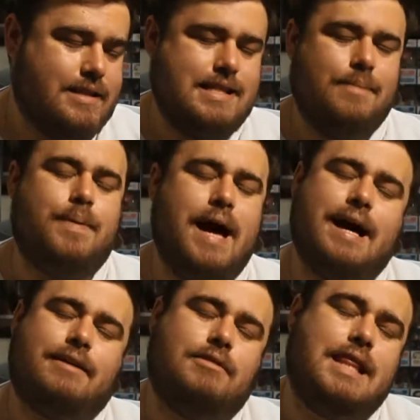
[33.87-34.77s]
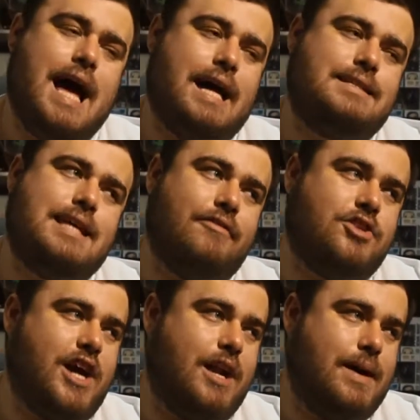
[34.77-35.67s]
sit back, relax, have a
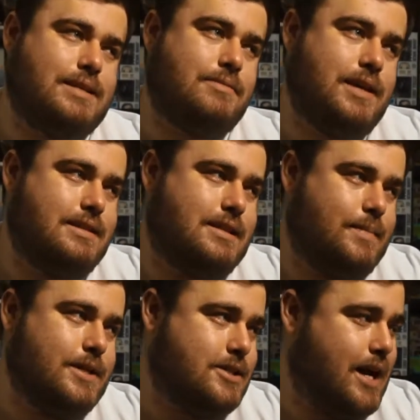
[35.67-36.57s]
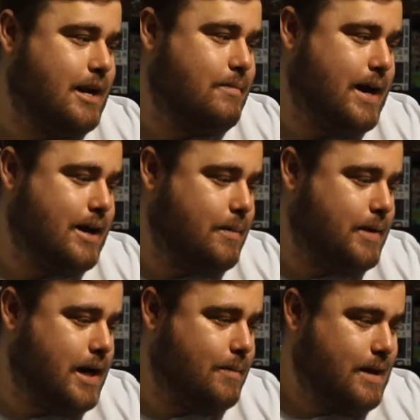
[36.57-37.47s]
chat about some things that I'm excited about
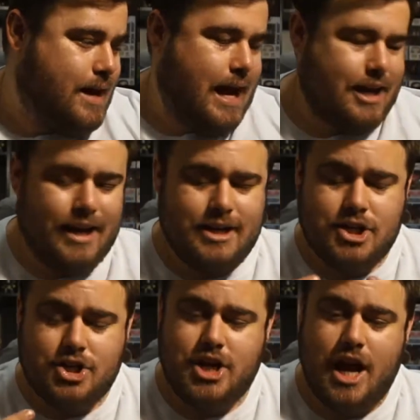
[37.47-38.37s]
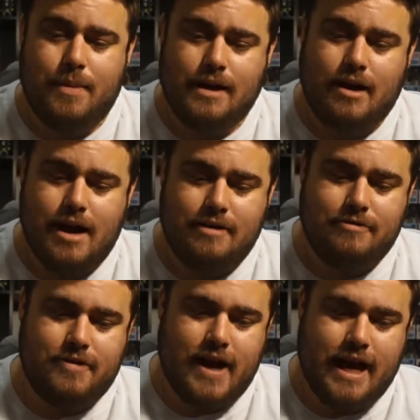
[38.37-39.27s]
coming up, and kind of just share my
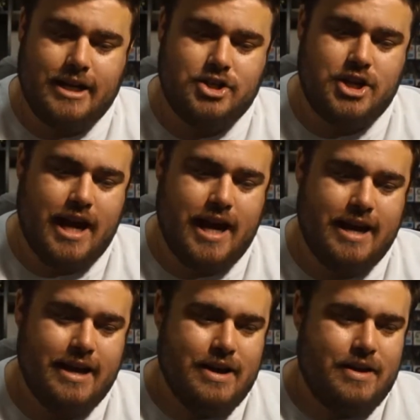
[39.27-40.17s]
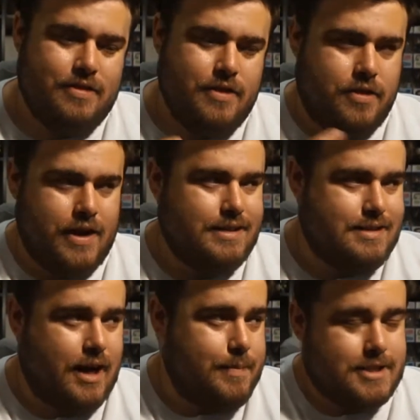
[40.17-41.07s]
life and share the things
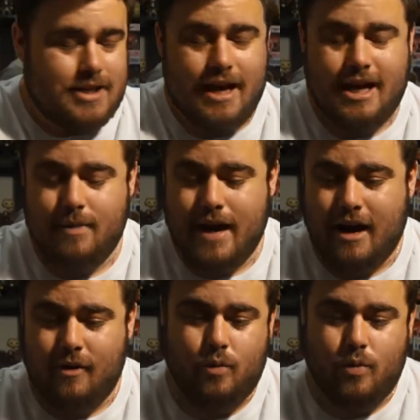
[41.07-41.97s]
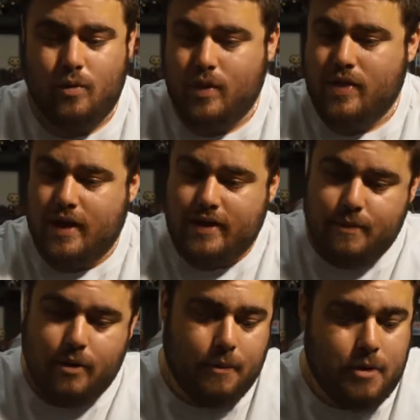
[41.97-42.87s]
that I'm excited about within
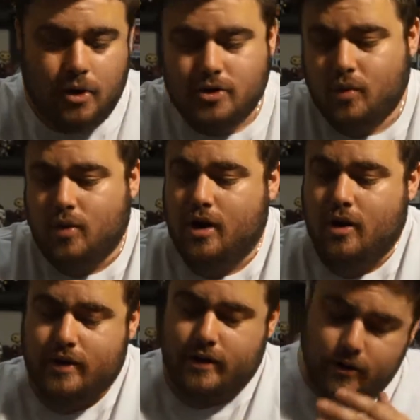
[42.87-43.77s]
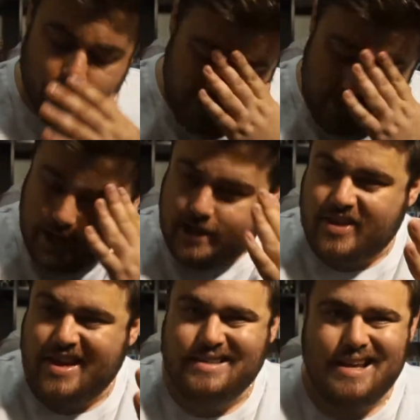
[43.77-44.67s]
the pop culture world and all those kind of
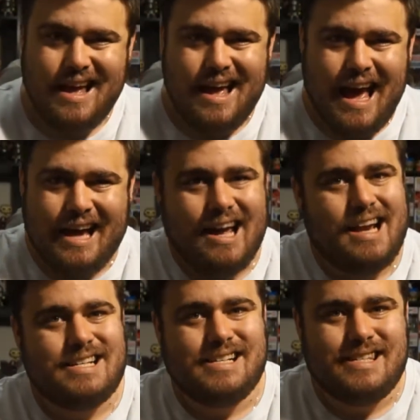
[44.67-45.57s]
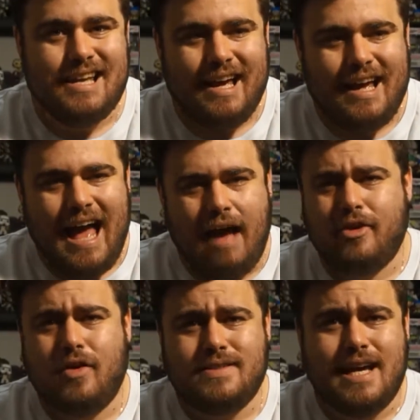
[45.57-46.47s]
things, and kind of just have
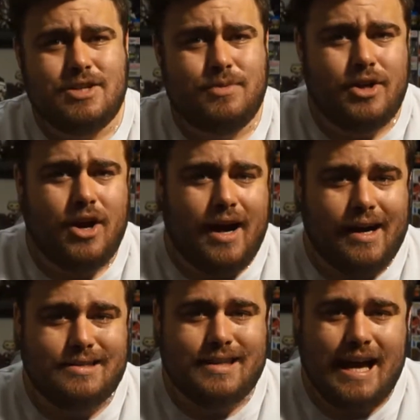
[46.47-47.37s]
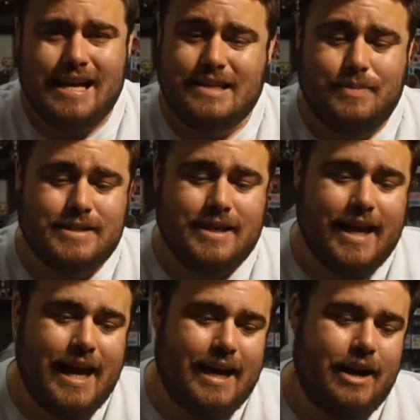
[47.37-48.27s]
a conversation with you guys as best I
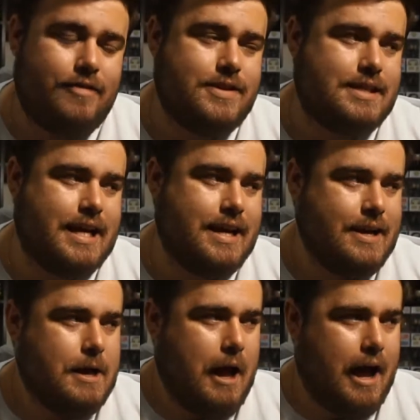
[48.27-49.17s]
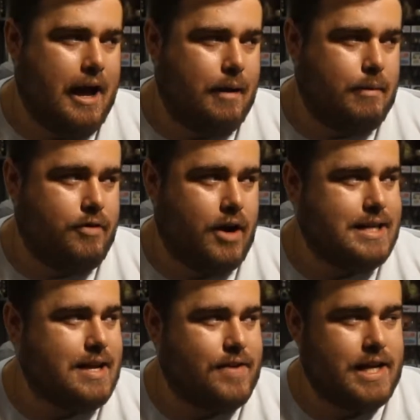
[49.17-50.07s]
can. And obviously, if you
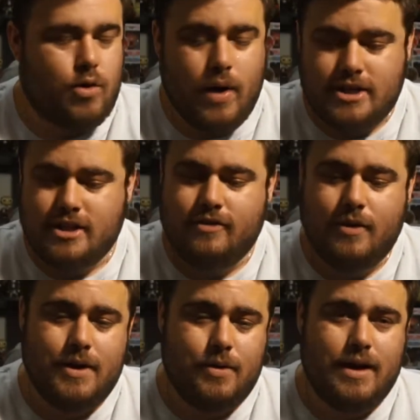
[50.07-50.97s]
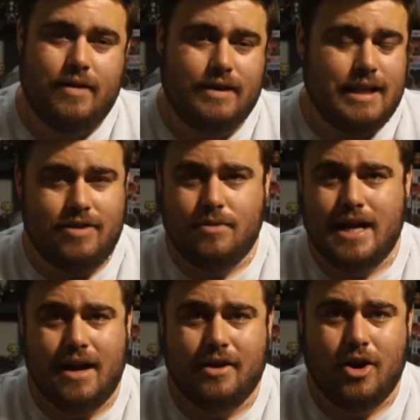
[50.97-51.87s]
guys have any questions for me or whatever, leave them
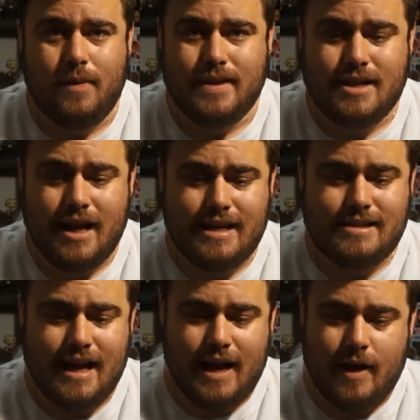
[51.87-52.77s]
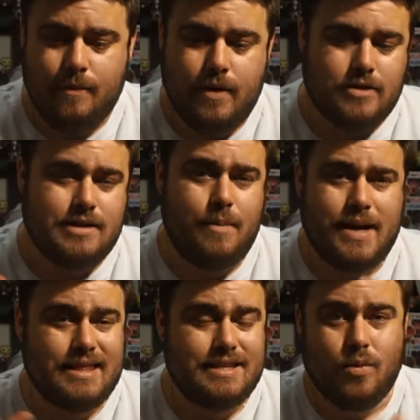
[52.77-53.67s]
down in the comments, guys. I'll start
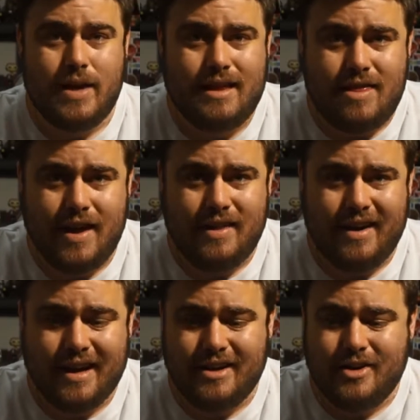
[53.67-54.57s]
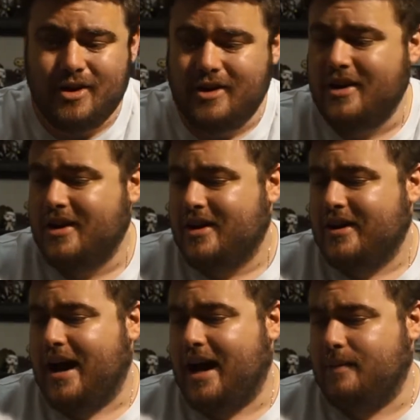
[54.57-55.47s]
making this a weekly thing that I can do to
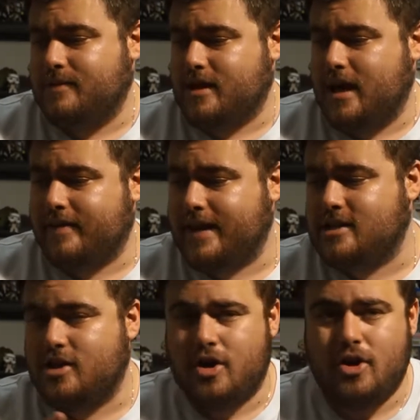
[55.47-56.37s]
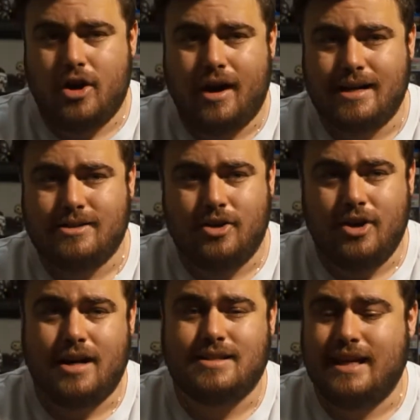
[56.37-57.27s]
kind of get to know you guys, so
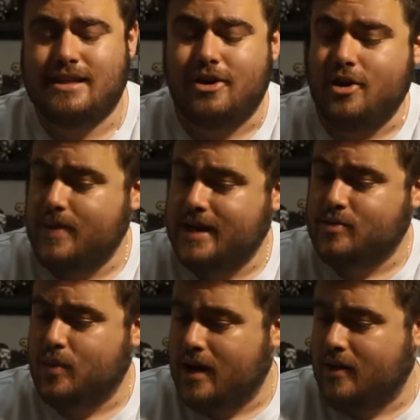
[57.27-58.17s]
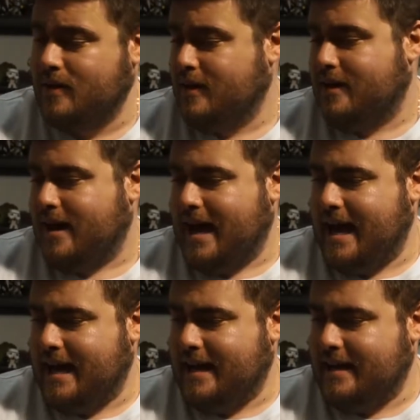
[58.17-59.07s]
you guys can get to know me as well.
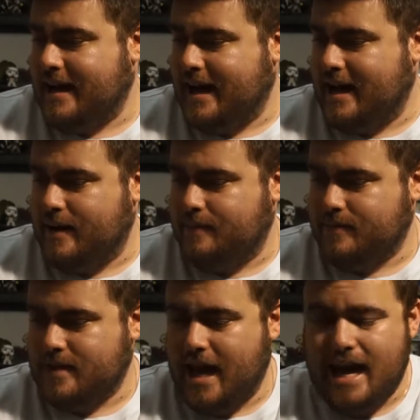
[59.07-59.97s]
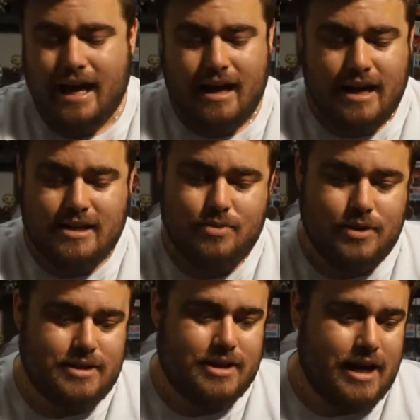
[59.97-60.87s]
And yeah, I just
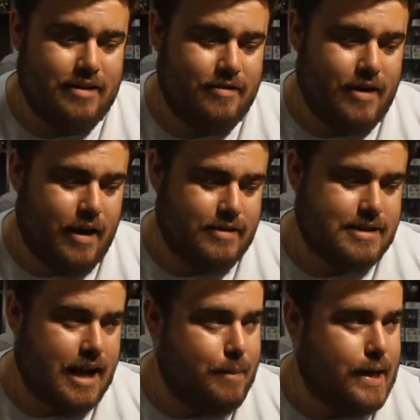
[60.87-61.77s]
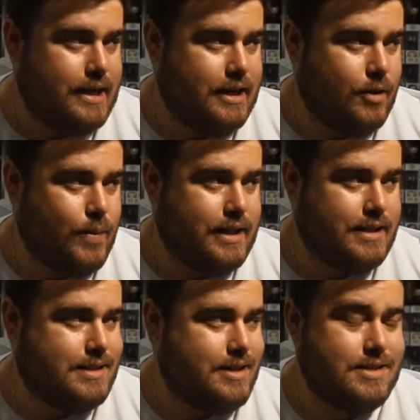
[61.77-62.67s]
wanted to kind of start making it a
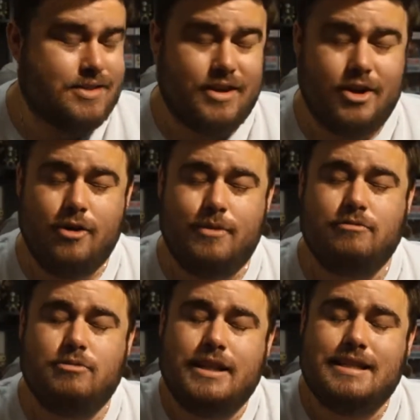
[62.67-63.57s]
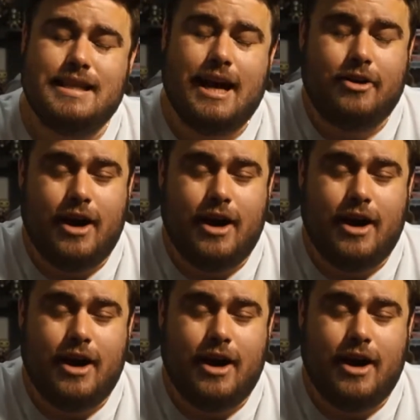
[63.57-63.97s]
weekly series because I know I've been really slack